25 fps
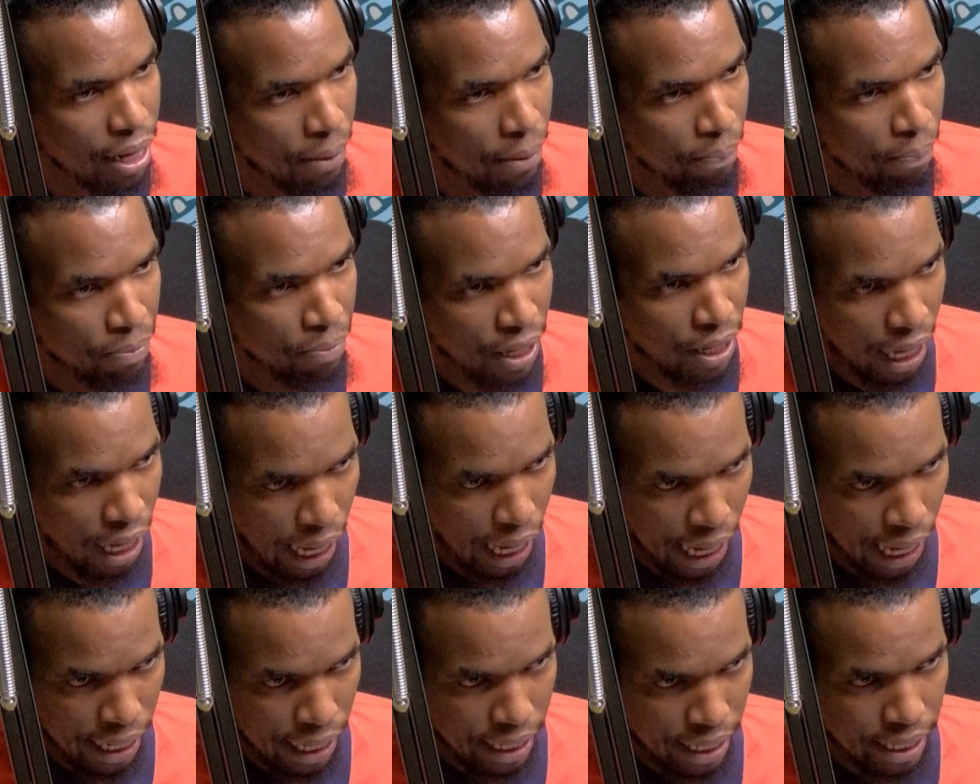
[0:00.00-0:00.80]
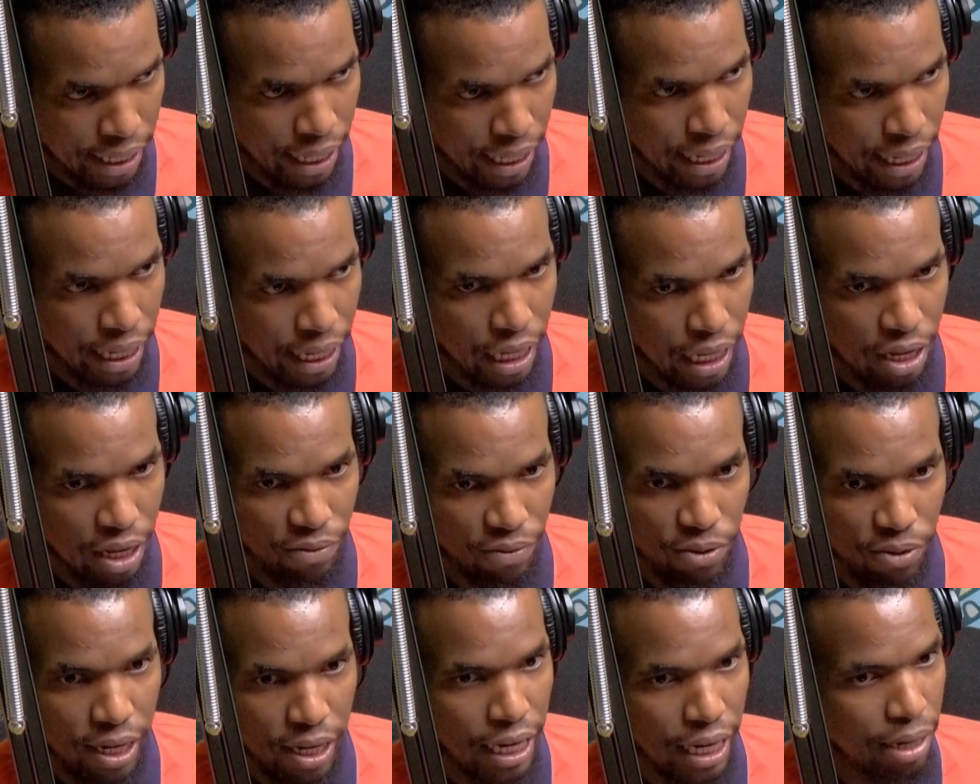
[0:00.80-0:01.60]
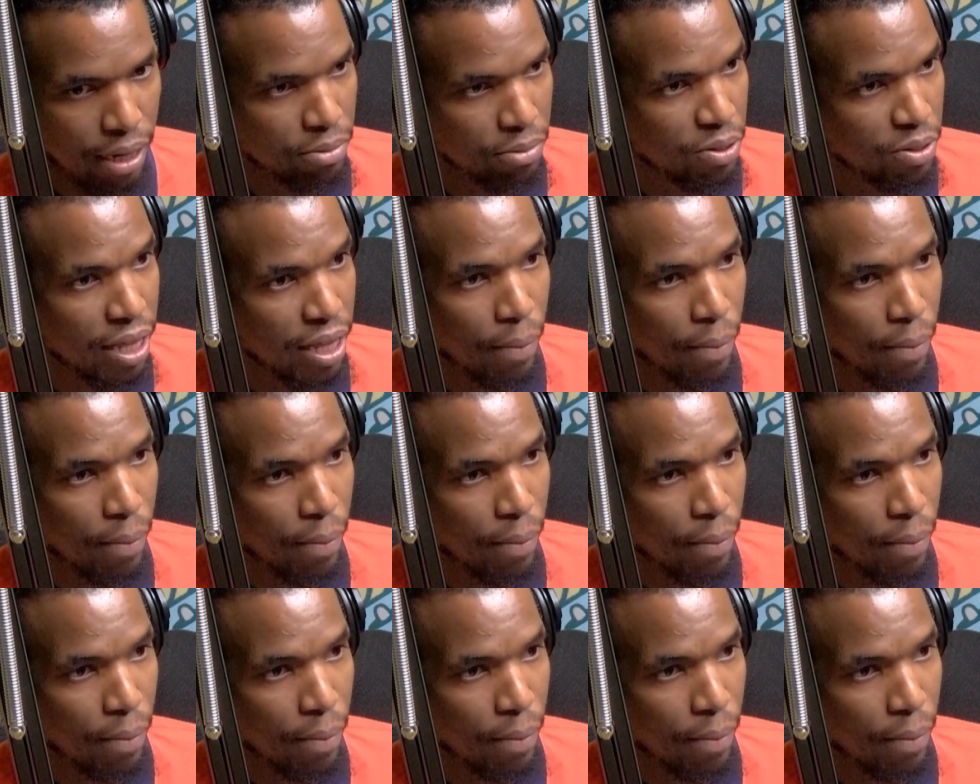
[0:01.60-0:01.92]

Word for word: Yes. And uh, everyone comes